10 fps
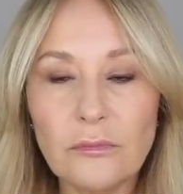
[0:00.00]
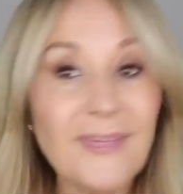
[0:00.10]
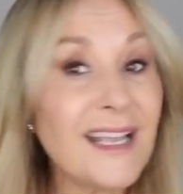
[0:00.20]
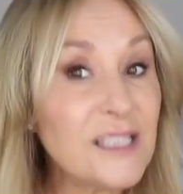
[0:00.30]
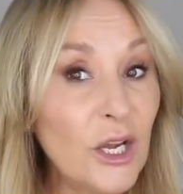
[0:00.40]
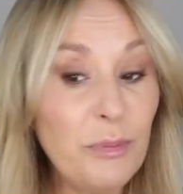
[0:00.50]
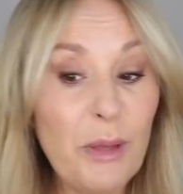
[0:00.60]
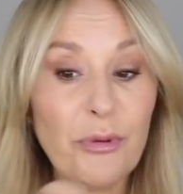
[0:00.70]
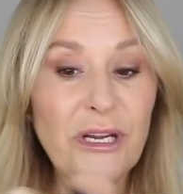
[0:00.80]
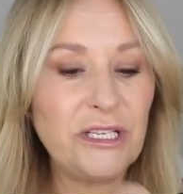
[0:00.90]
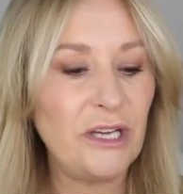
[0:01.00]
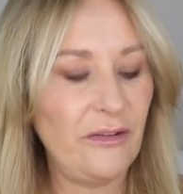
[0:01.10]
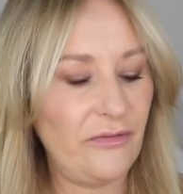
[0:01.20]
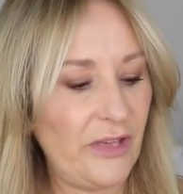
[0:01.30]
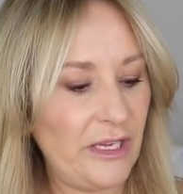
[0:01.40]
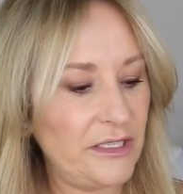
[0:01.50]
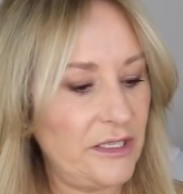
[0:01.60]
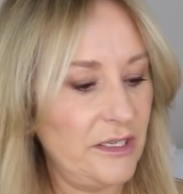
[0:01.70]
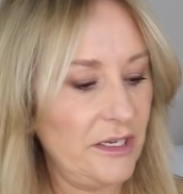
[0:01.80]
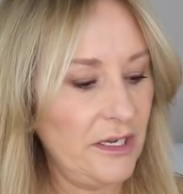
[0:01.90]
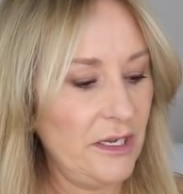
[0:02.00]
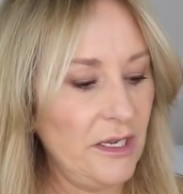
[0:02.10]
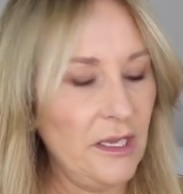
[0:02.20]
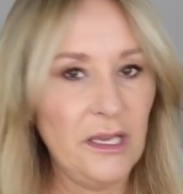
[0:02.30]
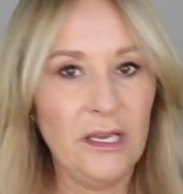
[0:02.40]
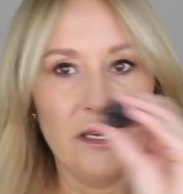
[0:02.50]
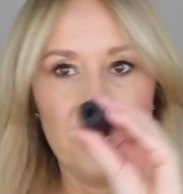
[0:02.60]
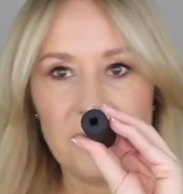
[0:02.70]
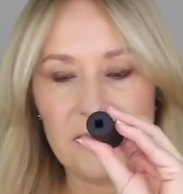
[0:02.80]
It's got to be a pretty tight fit. It's